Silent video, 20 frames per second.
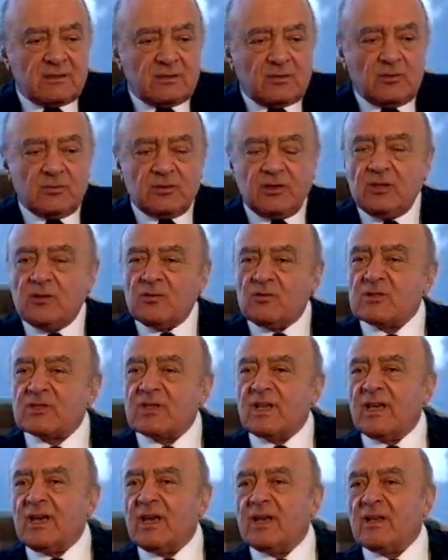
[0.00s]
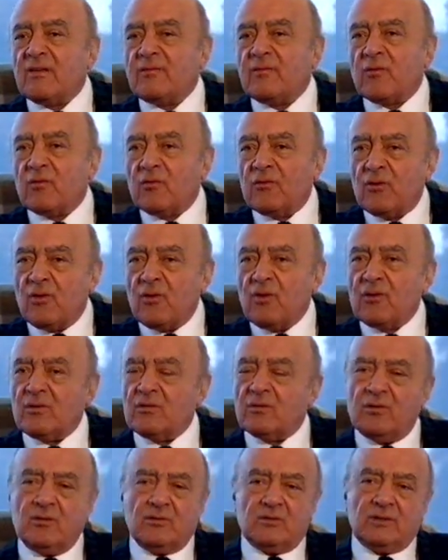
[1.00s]
Dodi knows Diana for a
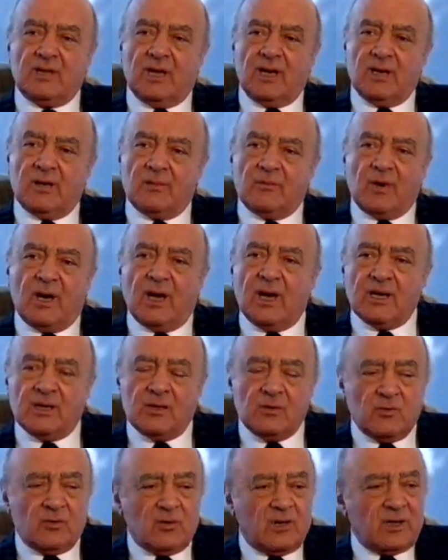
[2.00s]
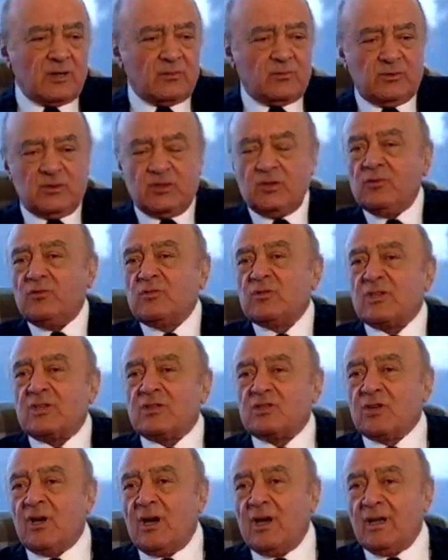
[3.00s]
long, long time. I know her when she was a
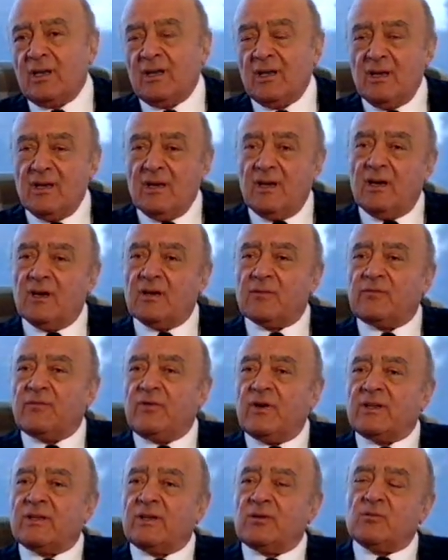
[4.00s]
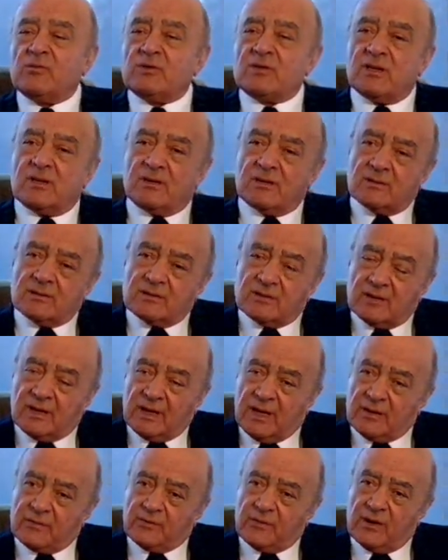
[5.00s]
child. Her father was a
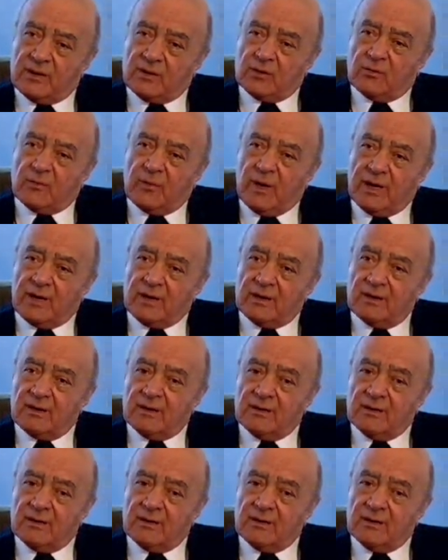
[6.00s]
great friend of mine.